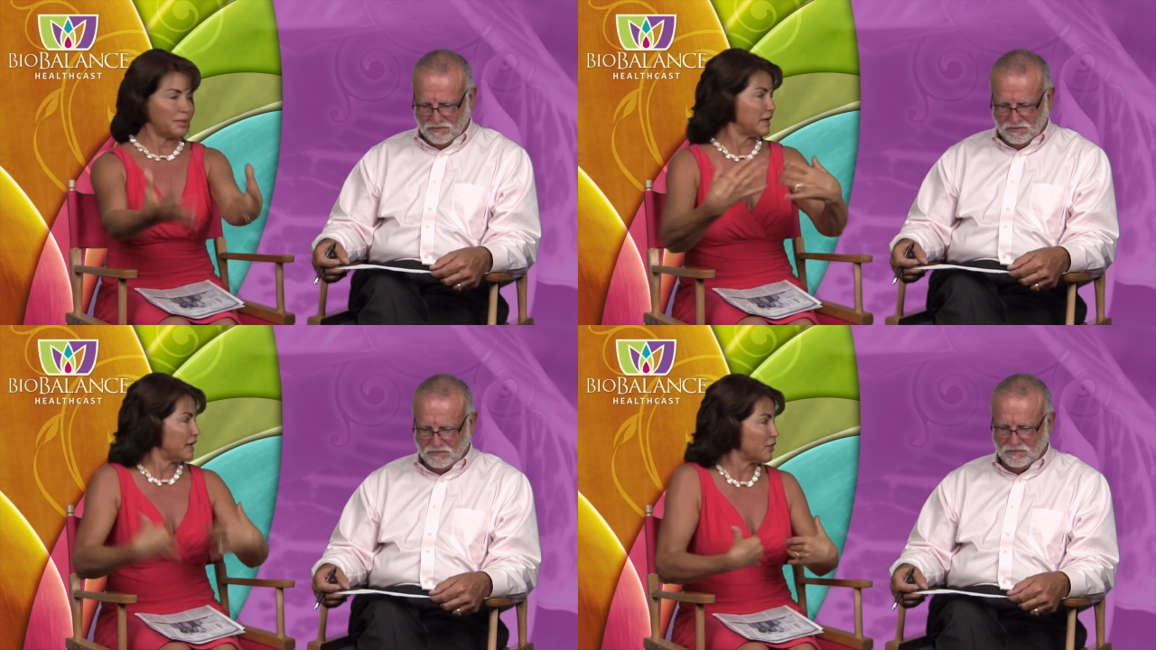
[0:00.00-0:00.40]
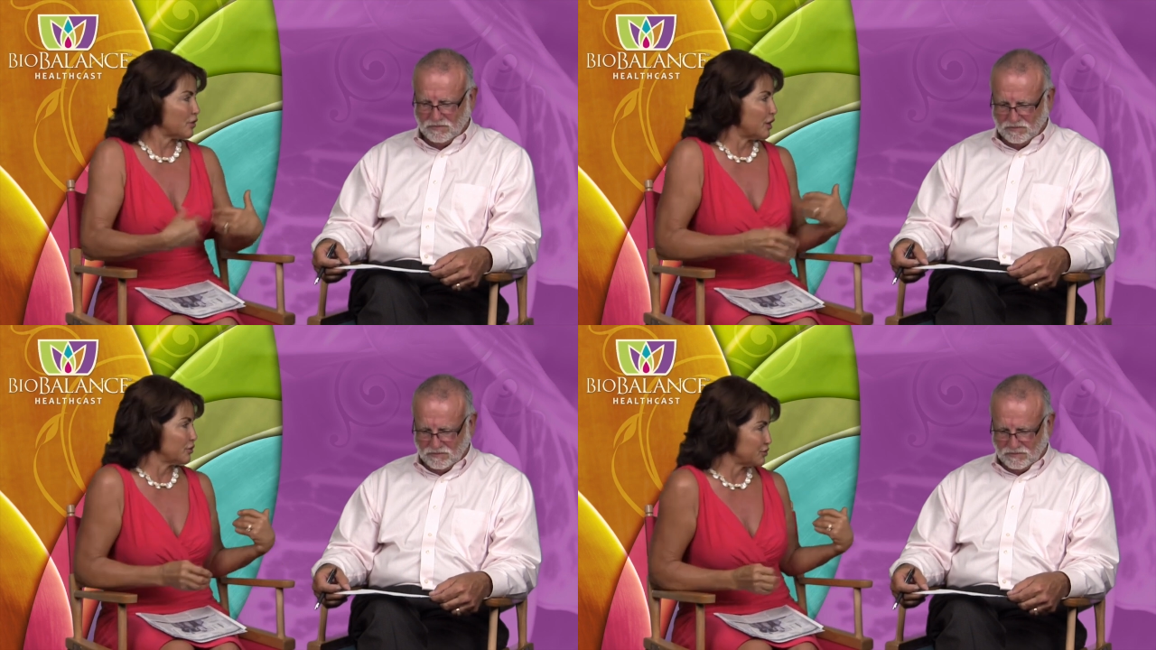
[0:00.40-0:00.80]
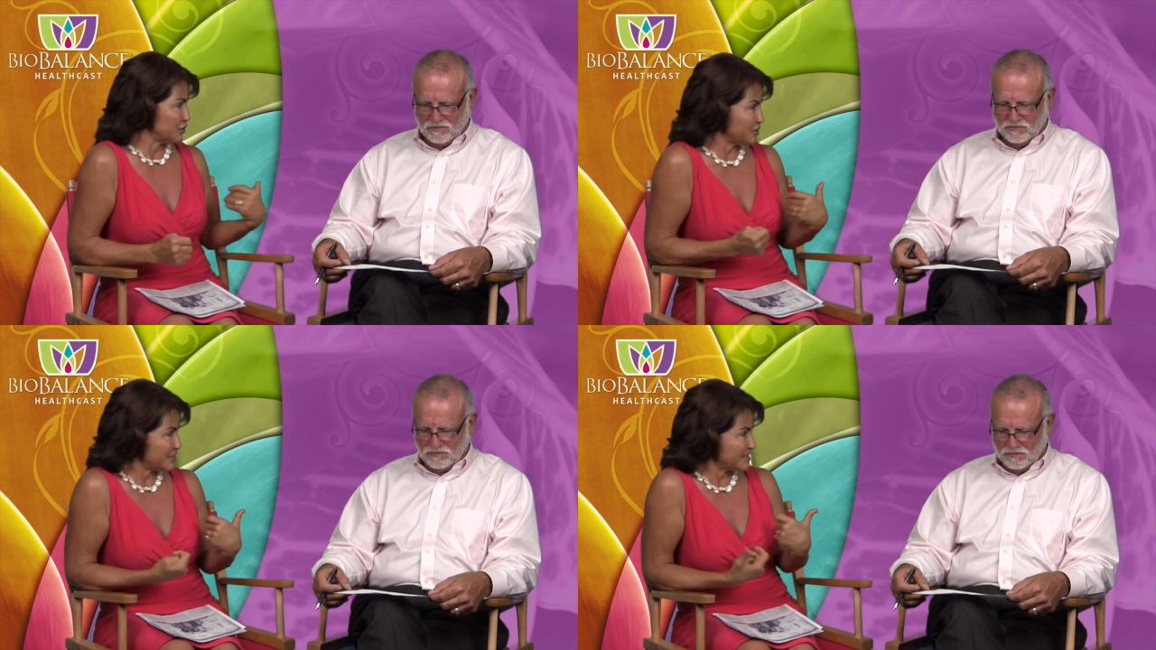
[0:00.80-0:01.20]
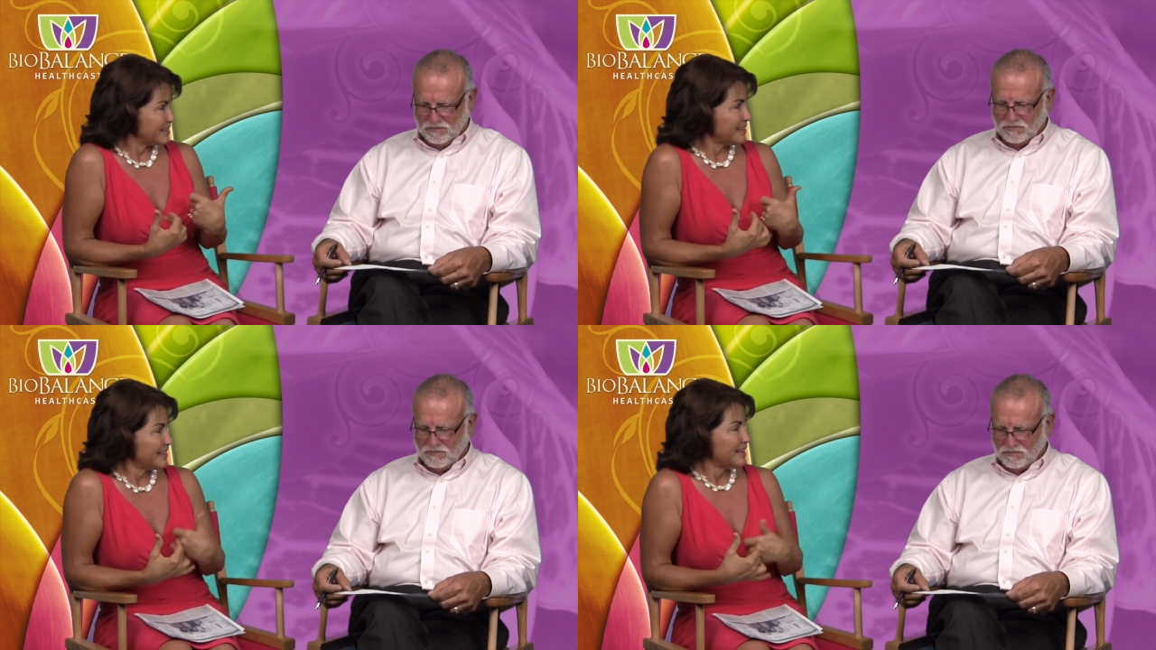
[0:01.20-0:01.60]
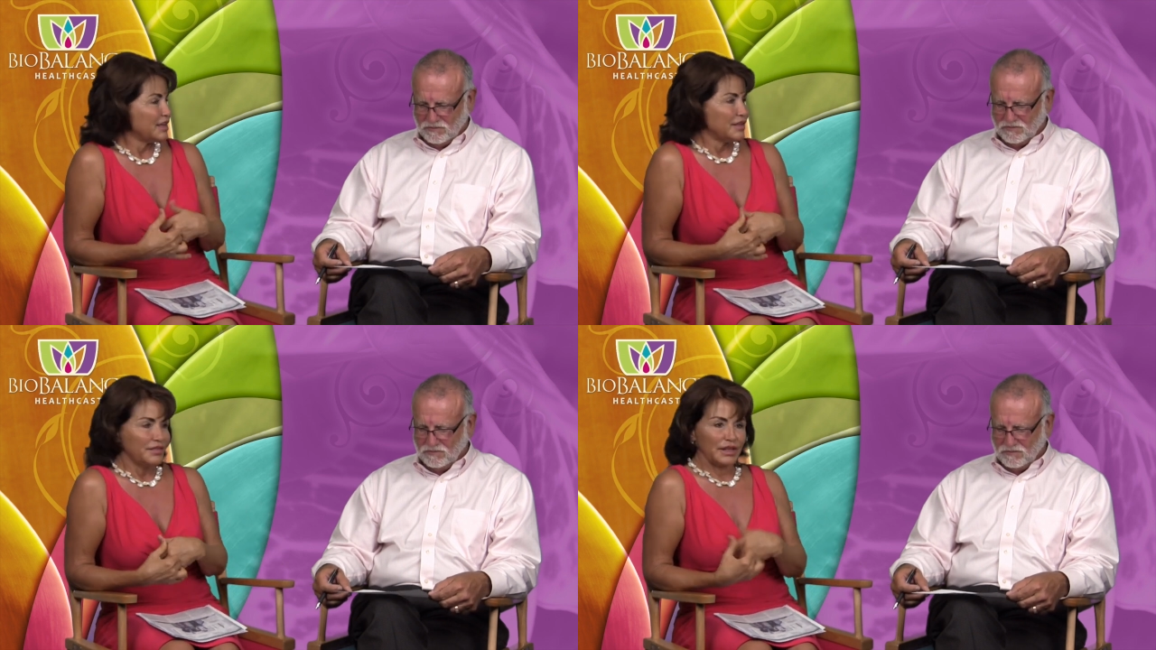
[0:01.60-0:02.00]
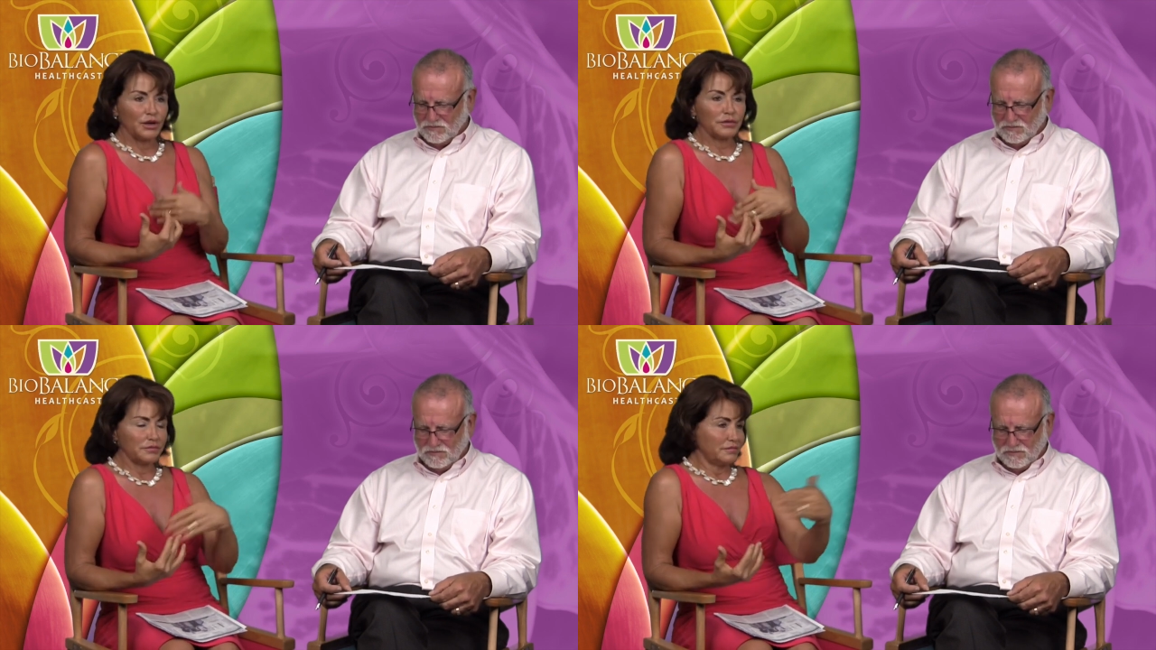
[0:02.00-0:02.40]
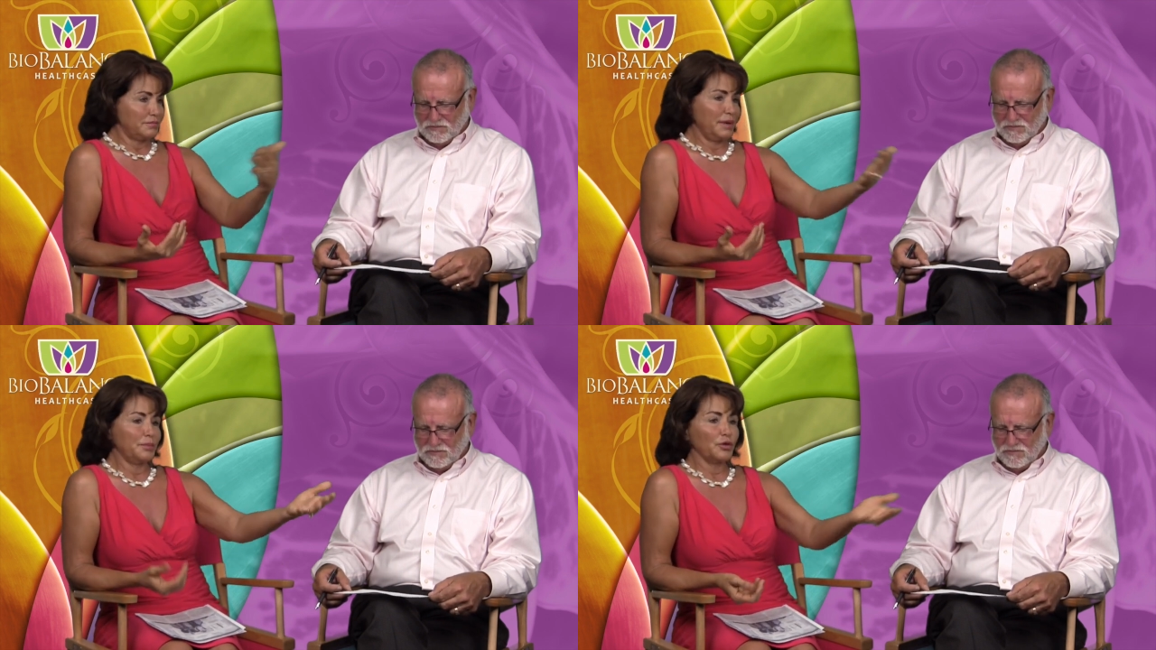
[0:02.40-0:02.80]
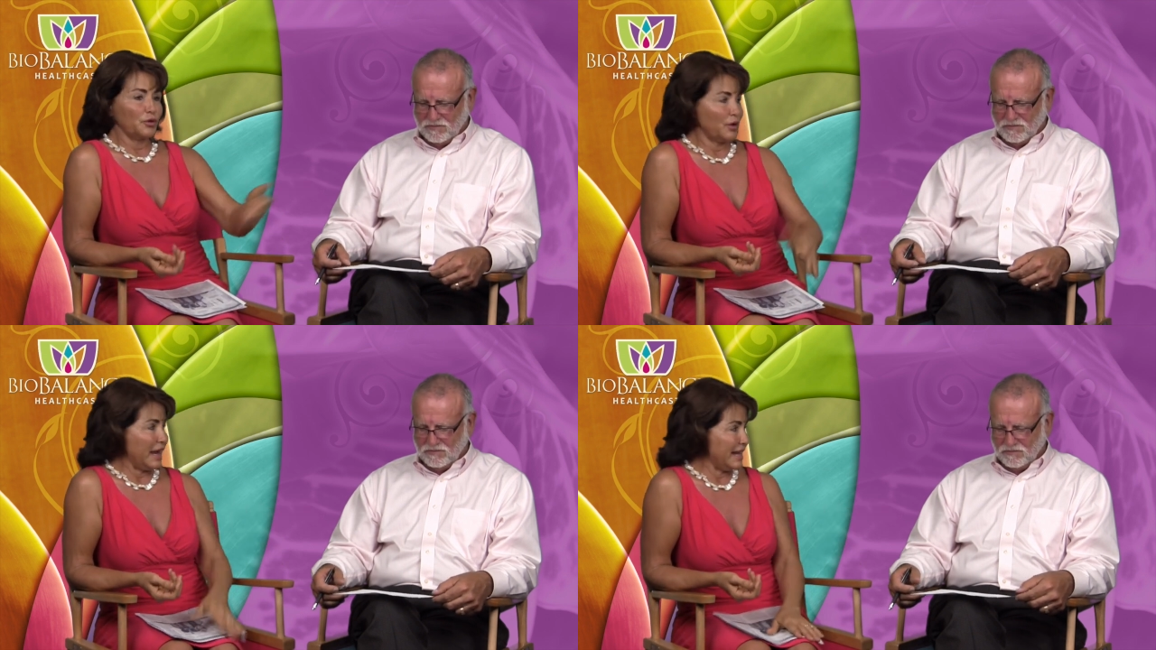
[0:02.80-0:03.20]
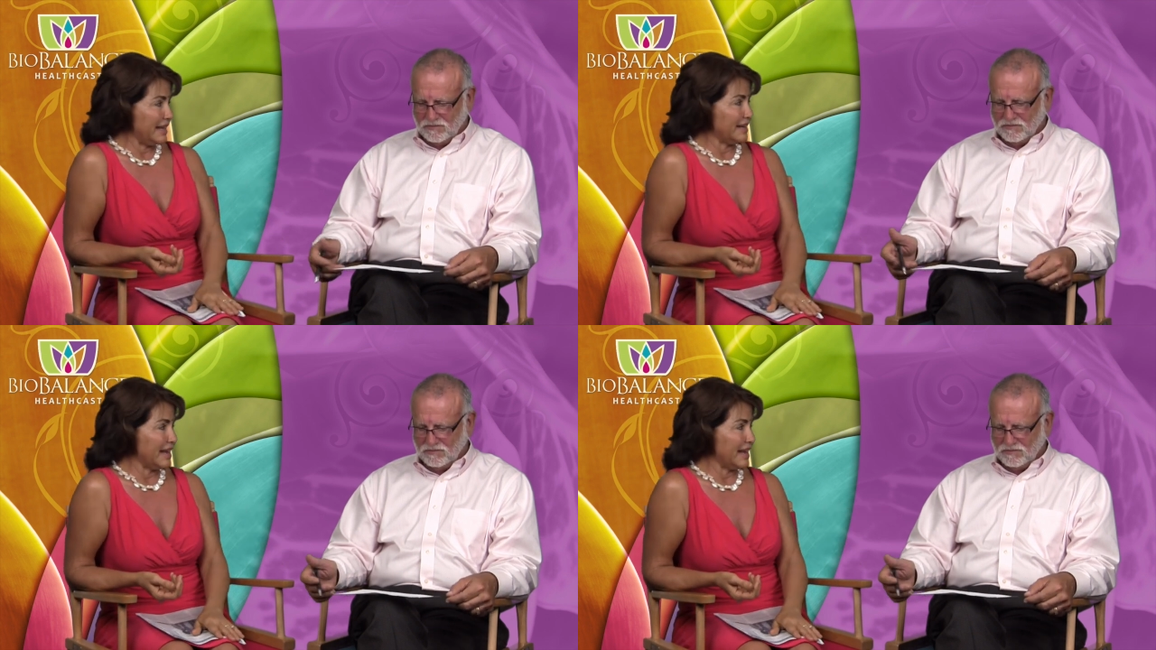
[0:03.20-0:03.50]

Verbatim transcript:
Speaker 1: But in other cultures, people who are 80